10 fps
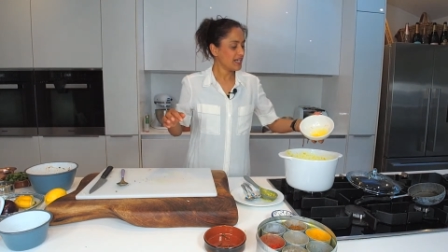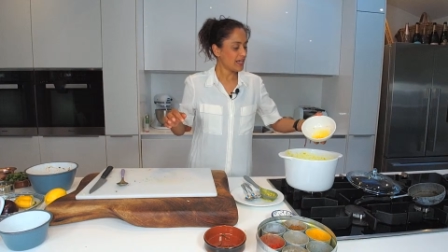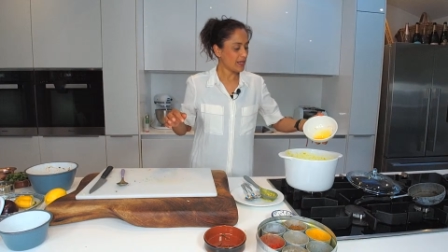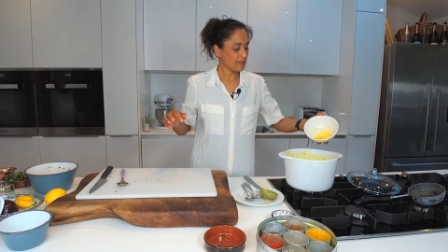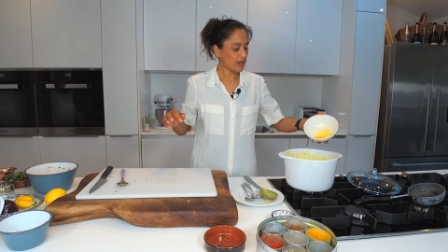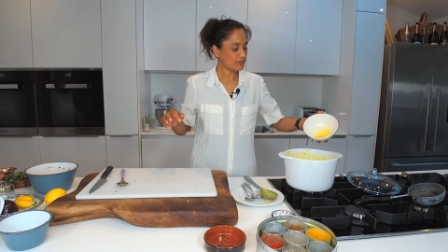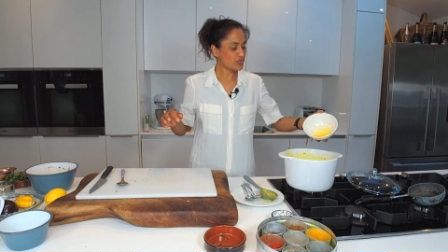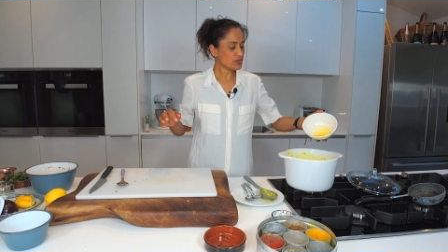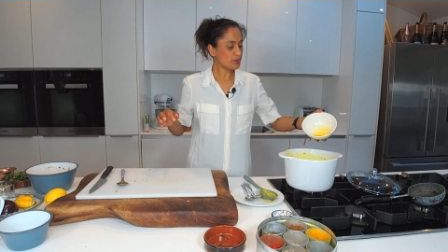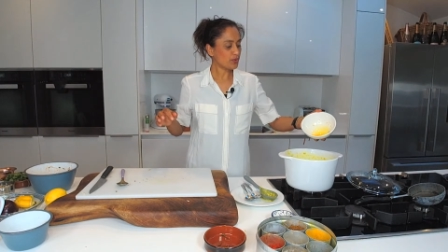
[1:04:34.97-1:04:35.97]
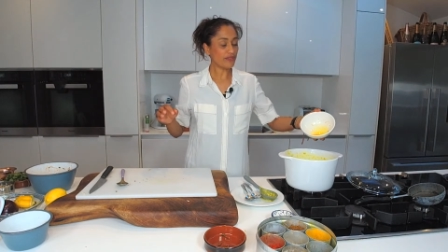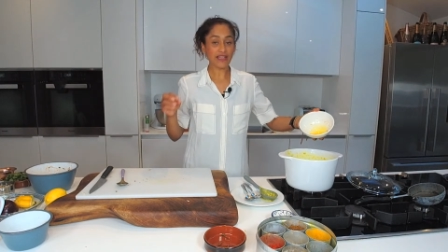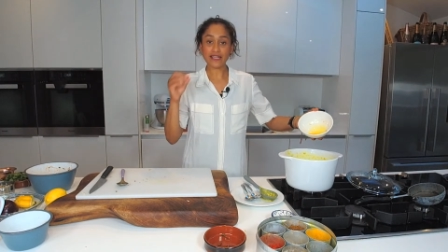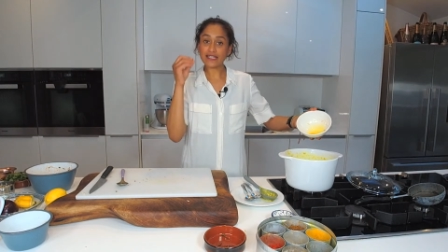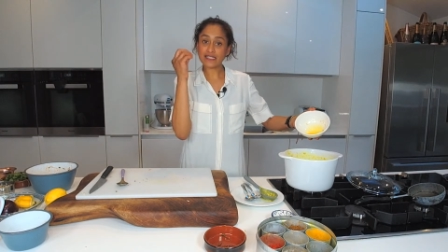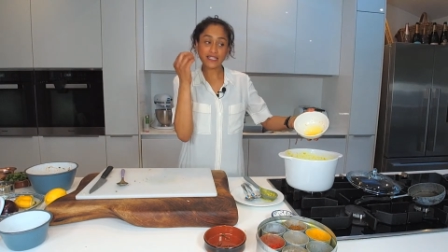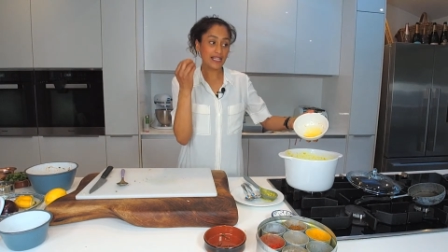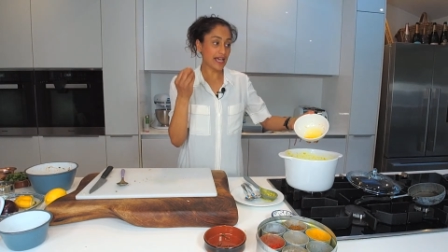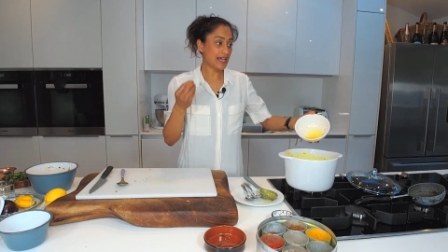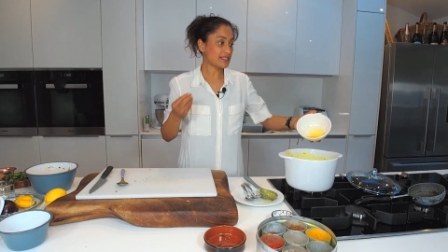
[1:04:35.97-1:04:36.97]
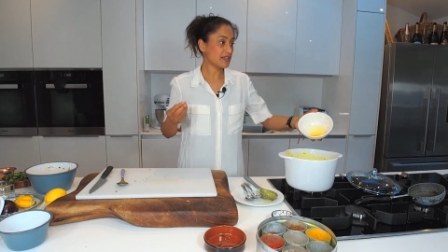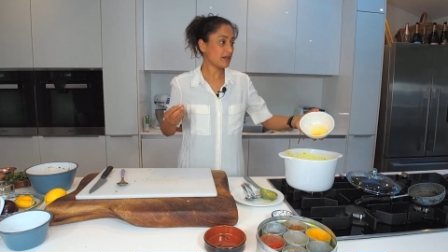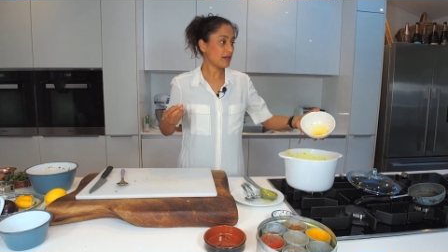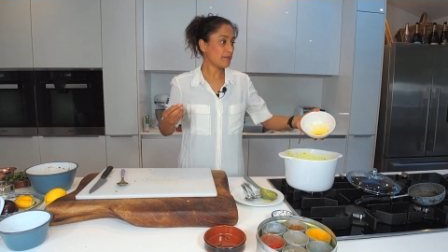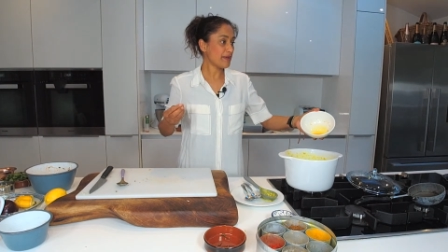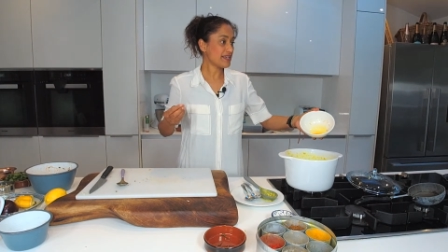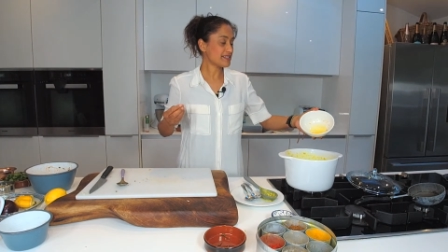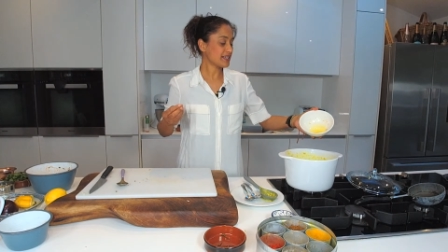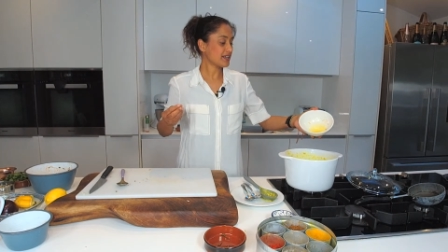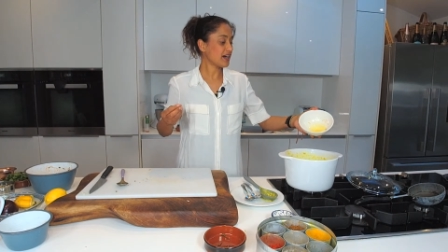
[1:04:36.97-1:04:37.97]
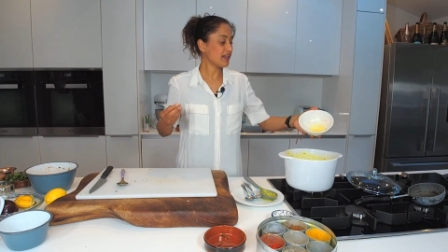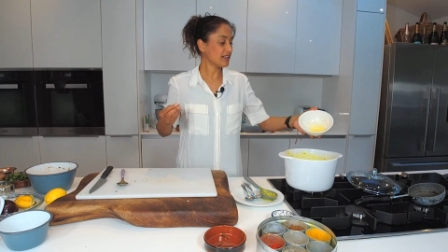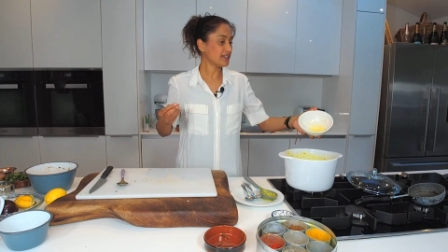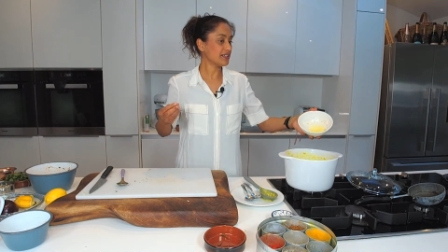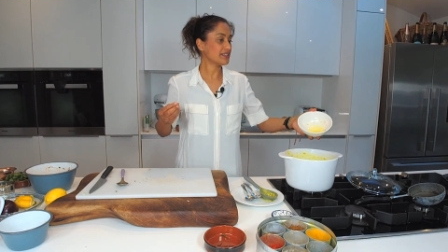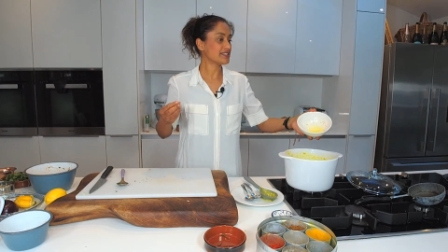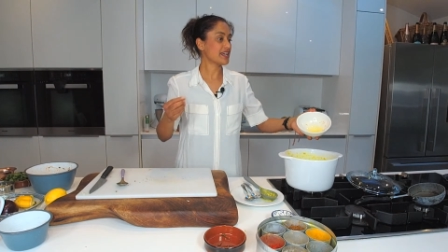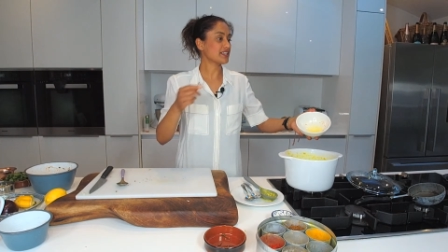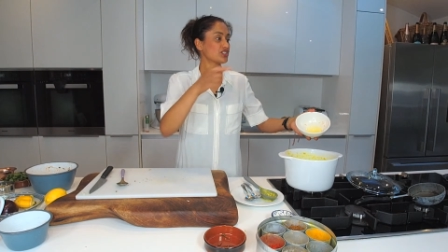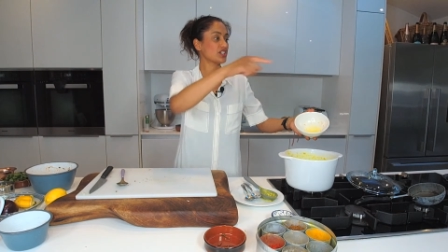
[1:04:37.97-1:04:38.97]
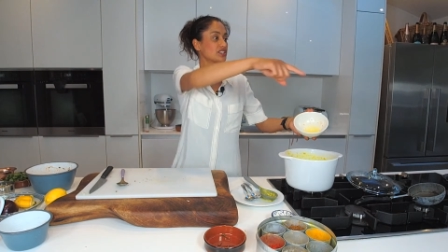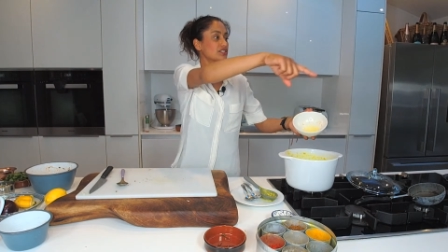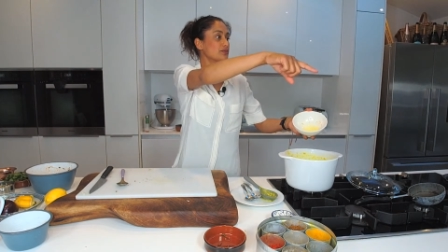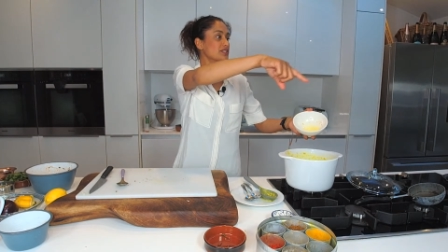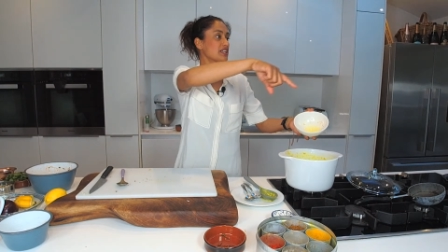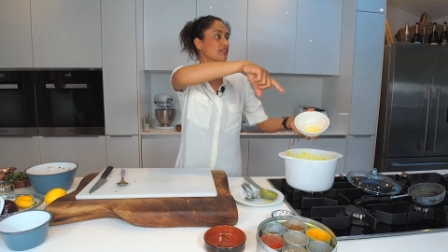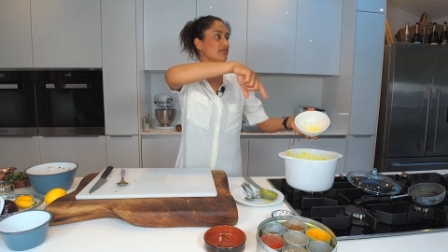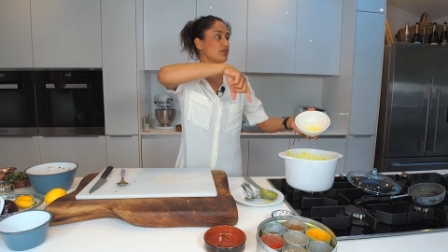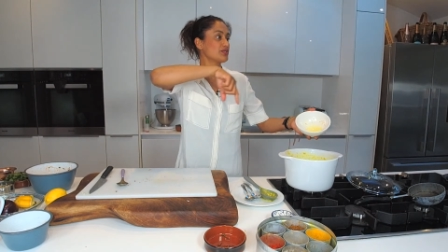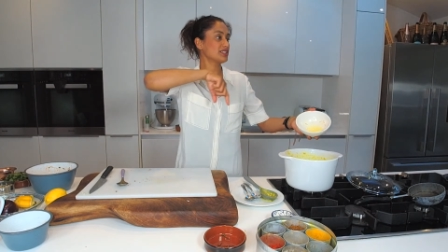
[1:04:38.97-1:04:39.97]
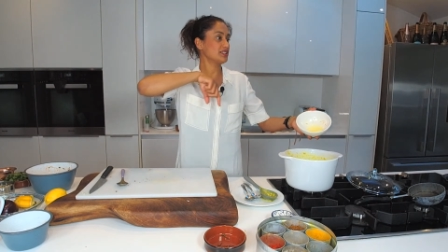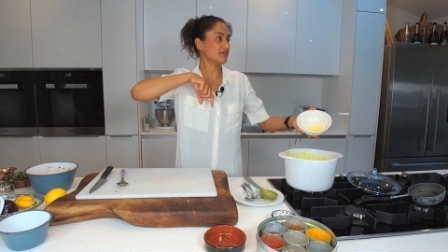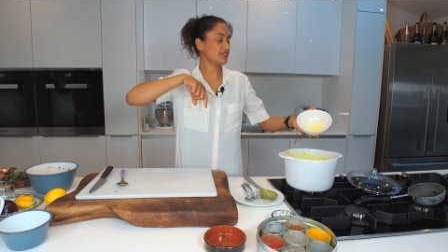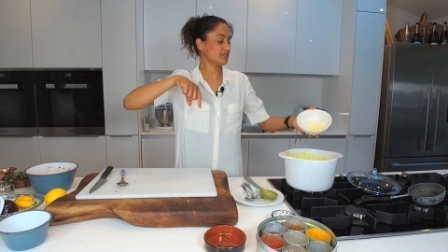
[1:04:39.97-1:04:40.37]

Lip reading: I'm just pouring that in. It's going to add amazing colour and texture. Do you want to take a photo